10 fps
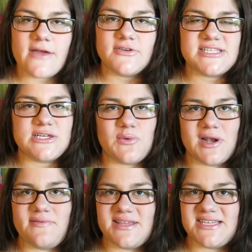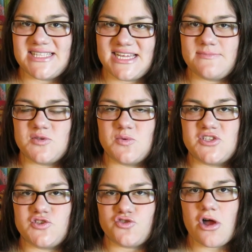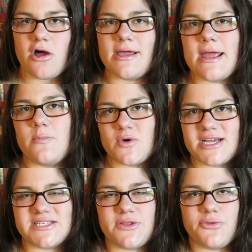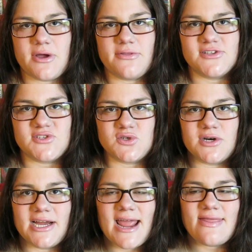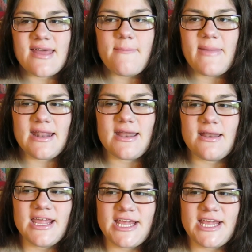Every single one of these themes was strong and present throughout the story, and that made it